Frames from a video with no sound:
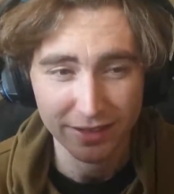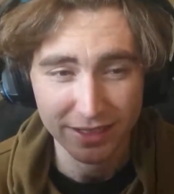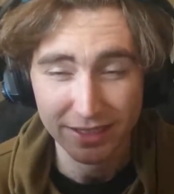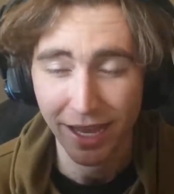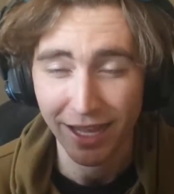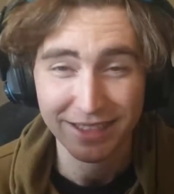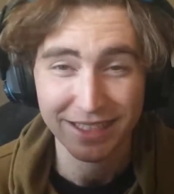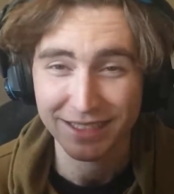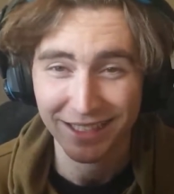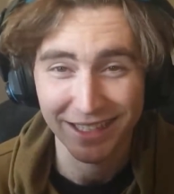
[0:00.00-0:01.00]
starts
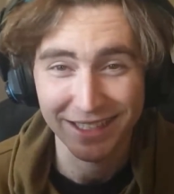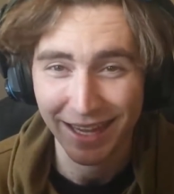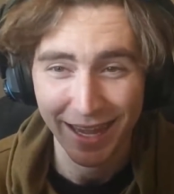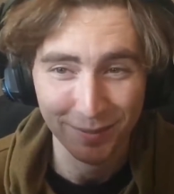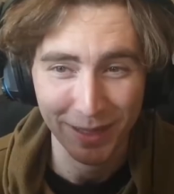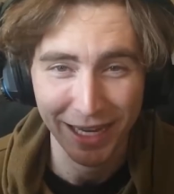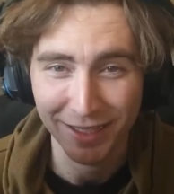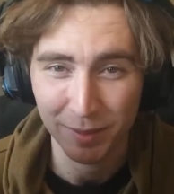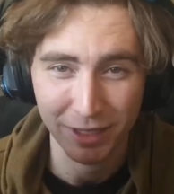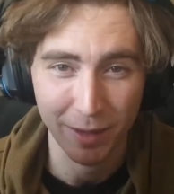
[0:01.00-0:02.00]
his
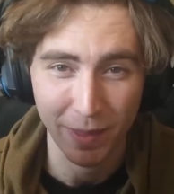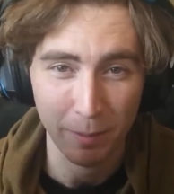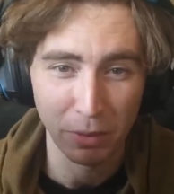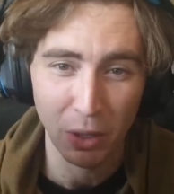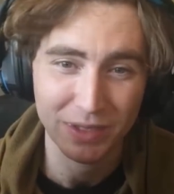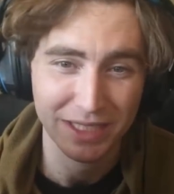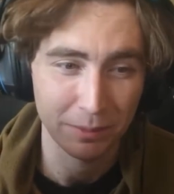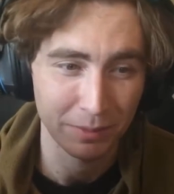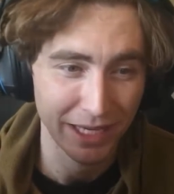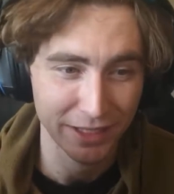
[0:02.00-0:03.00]
campaign to become that
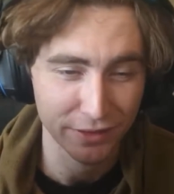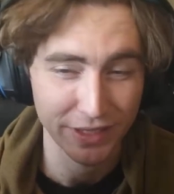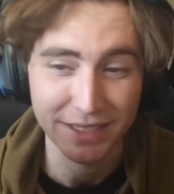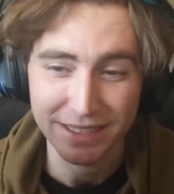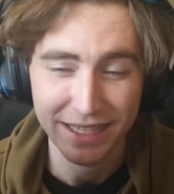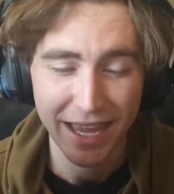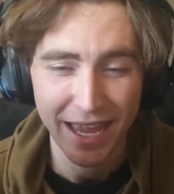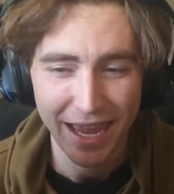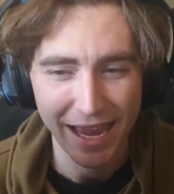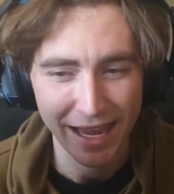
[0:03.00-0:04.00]
boxing bag of his,
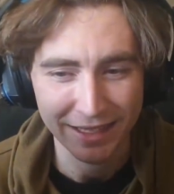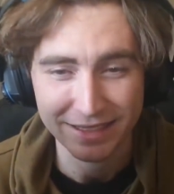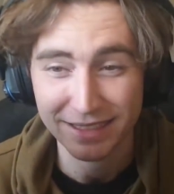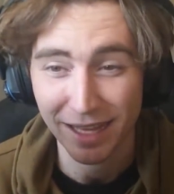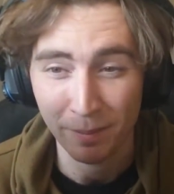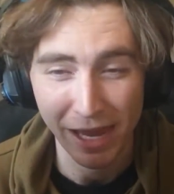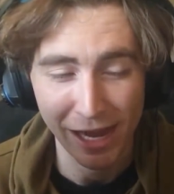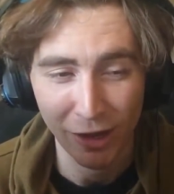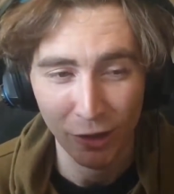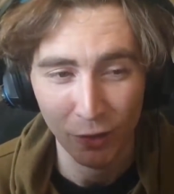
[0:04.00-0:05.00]
and
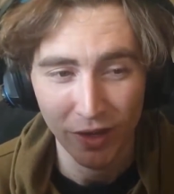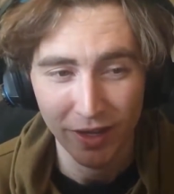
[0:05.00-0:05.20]
somehow